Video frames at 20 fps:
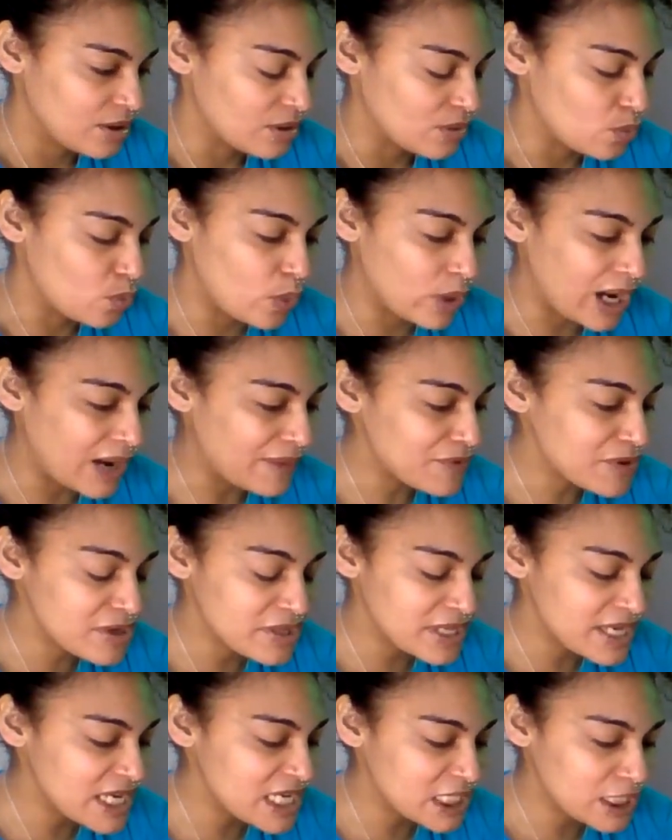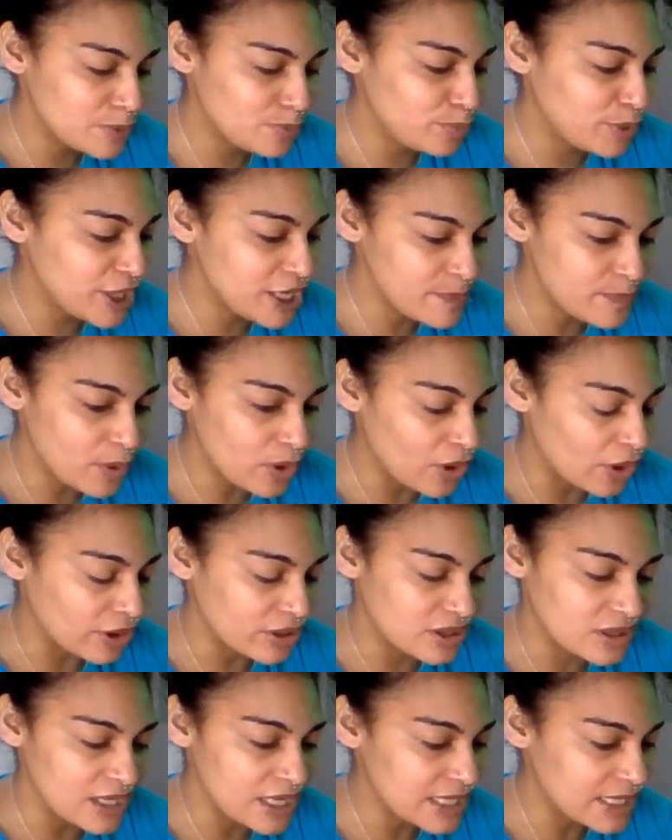whatever these people are
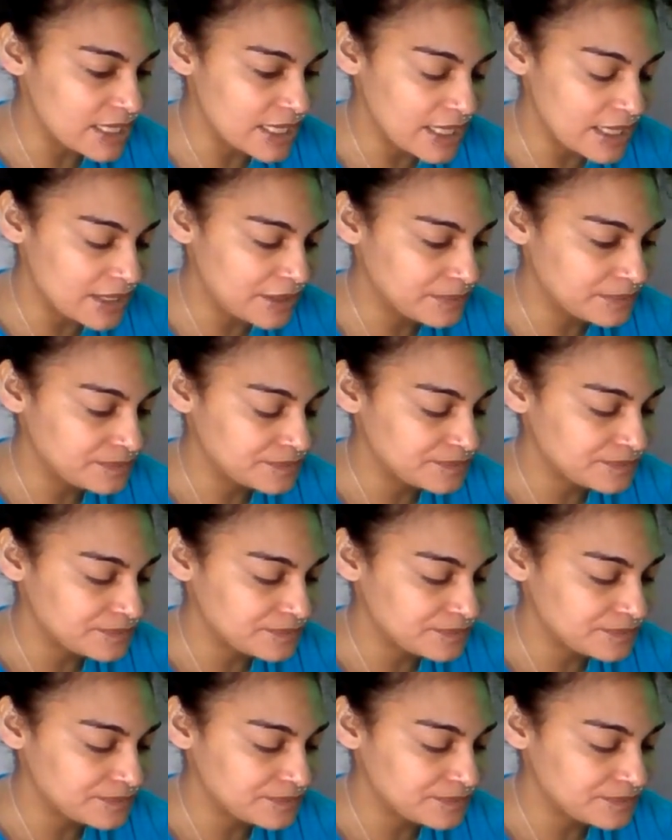thinking,